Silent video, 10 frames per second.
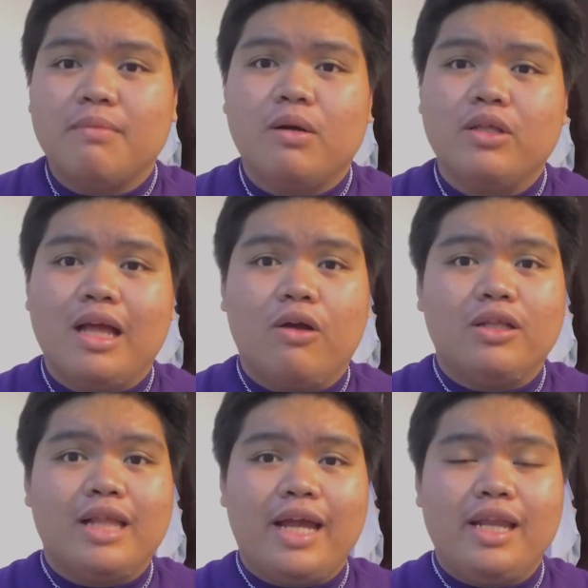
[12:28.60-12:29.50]
about the
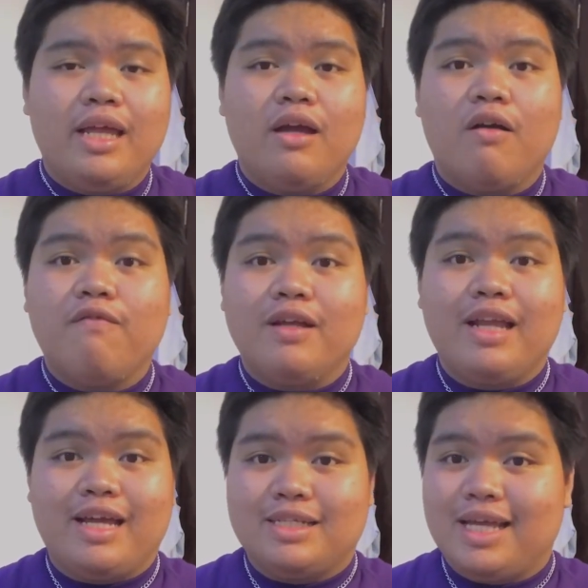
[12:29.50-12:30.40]
outlining of an
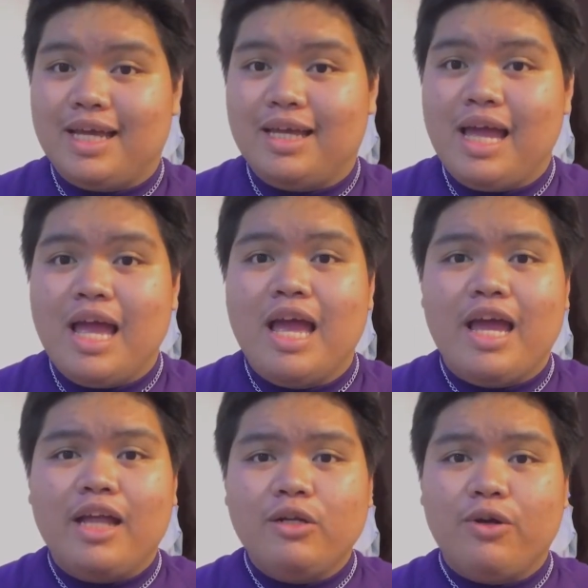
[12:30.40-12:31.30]
essay
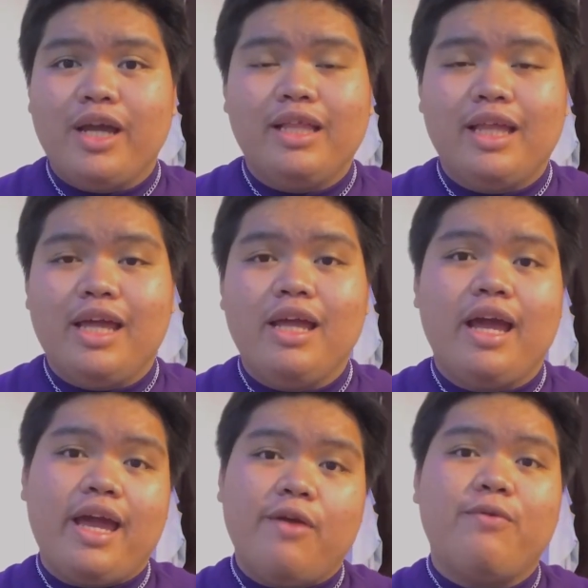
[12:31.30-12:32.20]
and creating
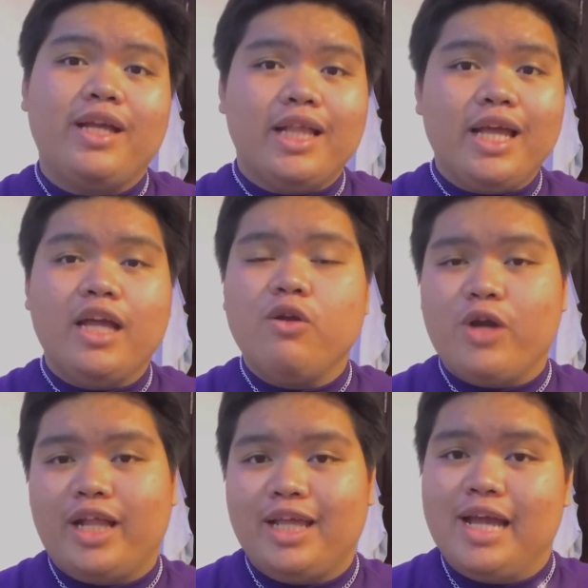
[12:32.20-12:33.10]
a reading and
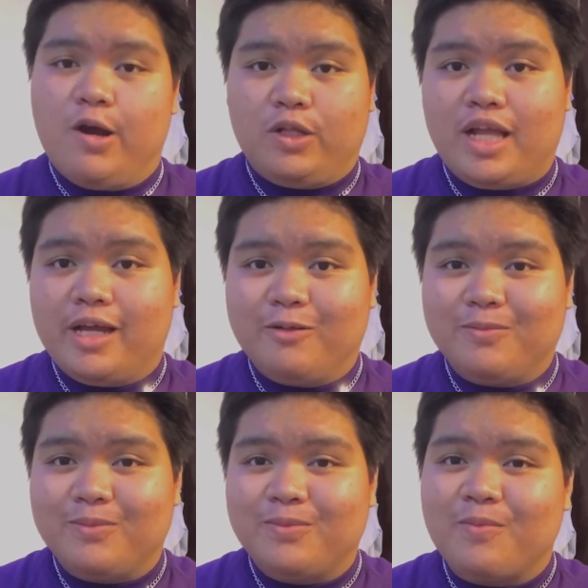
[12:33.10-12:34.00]
writing outline.
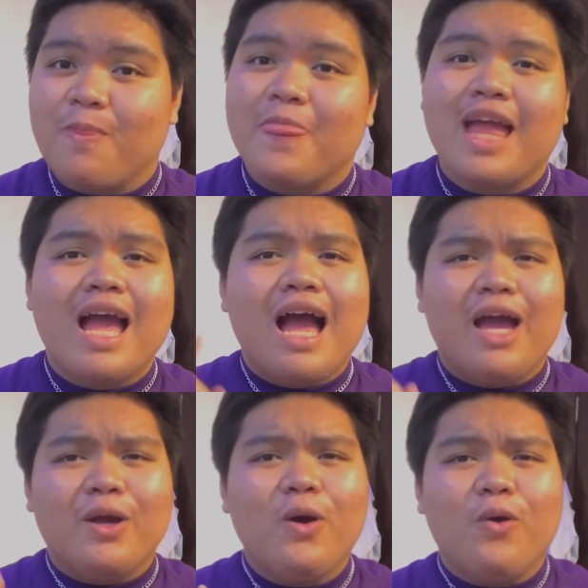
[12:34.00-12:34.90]
I
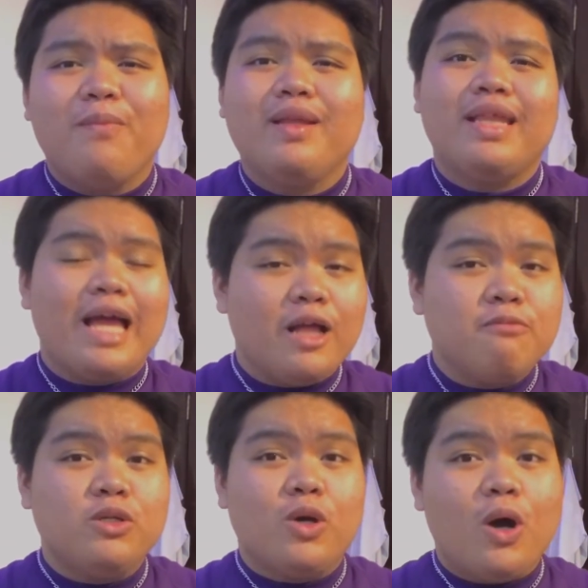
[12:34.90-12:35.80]
hope it
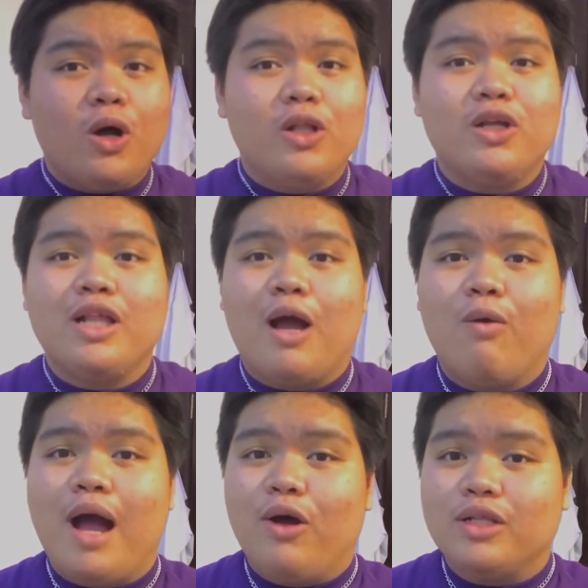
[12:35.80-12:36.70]
helps you all on how
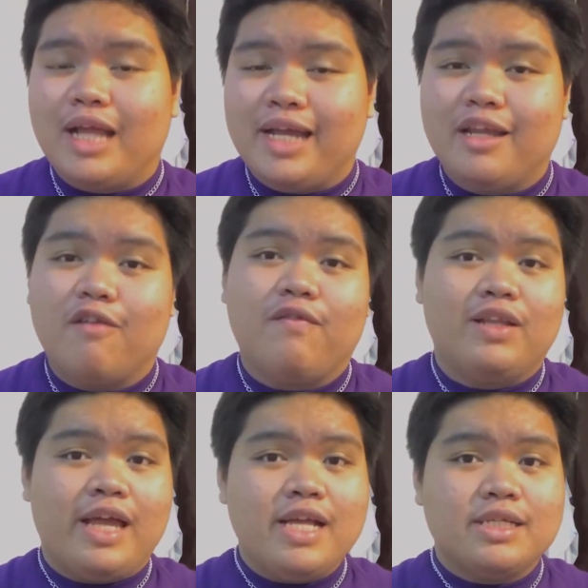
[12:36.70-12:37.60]
outlining of an
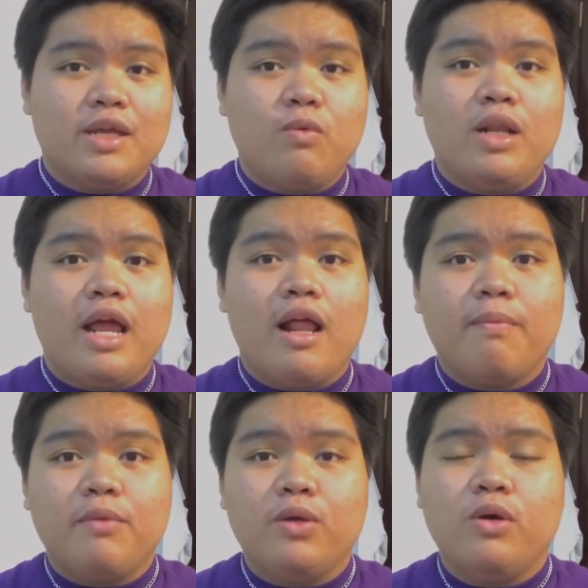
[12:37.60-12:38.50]
essay will
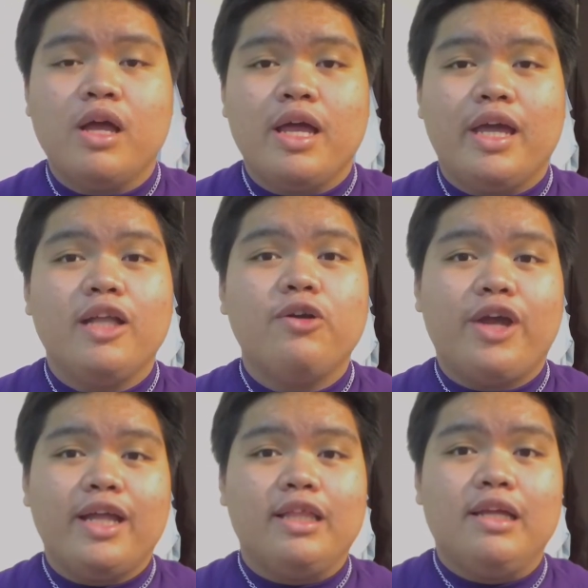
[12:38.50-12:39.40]
help you in
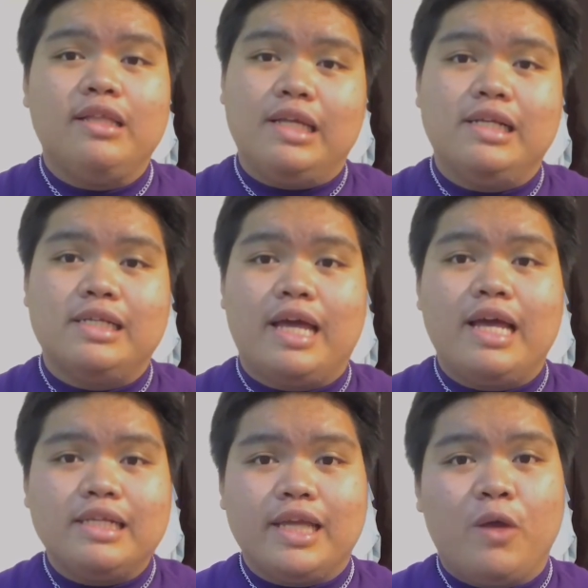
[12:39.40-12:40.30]
creating this
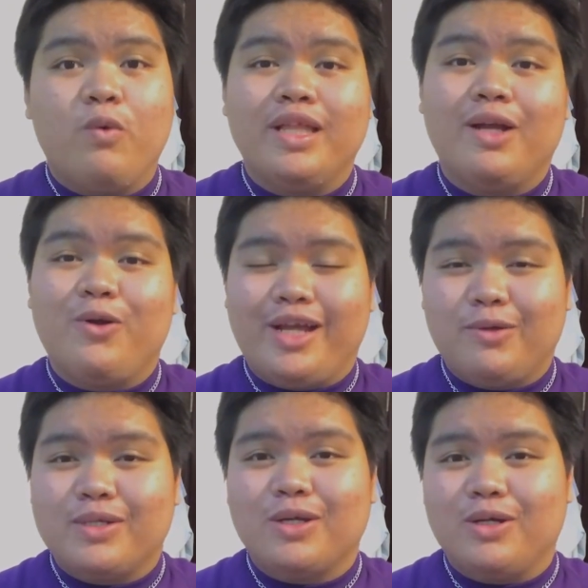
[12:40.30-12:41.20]
essay with the great
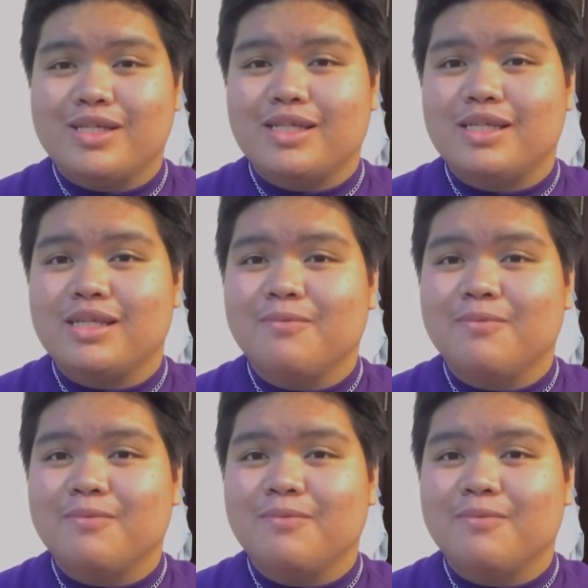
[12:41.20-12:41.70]
results.